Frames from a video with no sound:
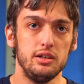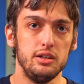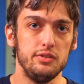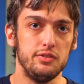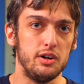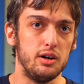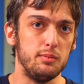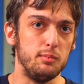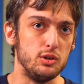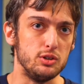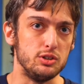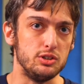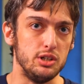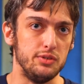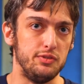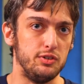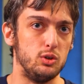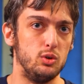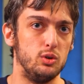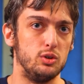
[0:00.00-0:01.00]
Even our most
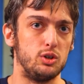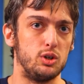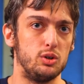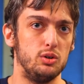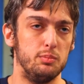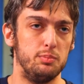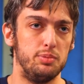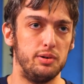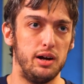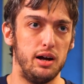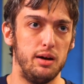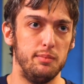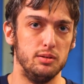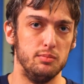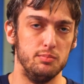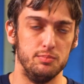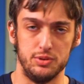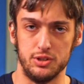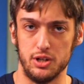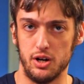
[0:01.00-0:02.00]
difficult current
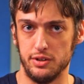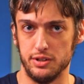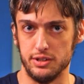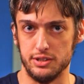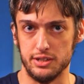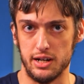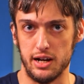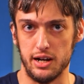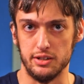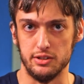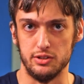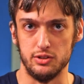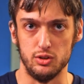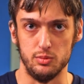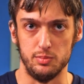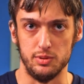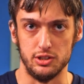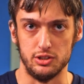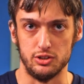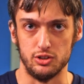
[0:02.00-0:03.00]
problems are designed to
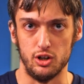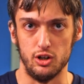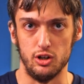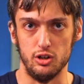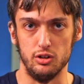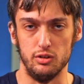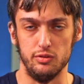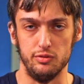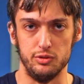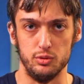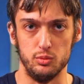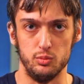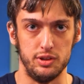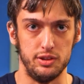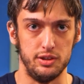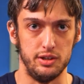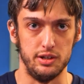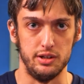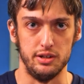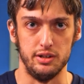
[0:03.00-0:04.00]
be solved
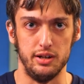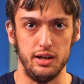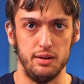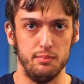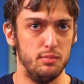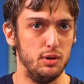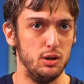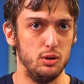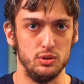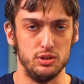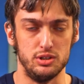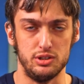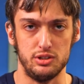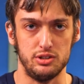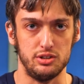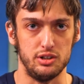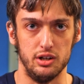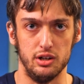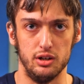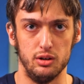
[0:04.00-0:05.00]
within at
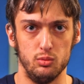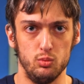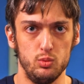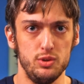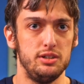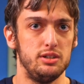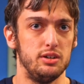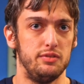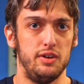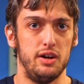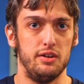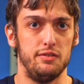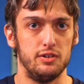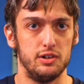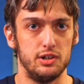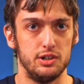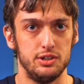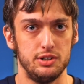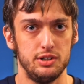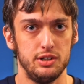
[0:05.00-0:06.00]
most a week of
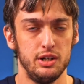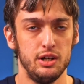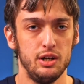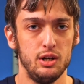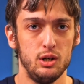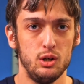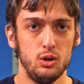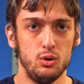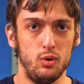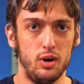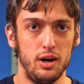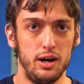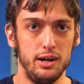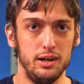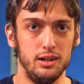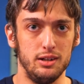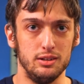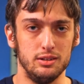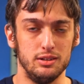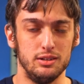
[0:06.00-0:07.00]
effort,
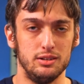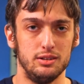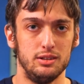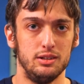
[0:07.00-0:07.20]
while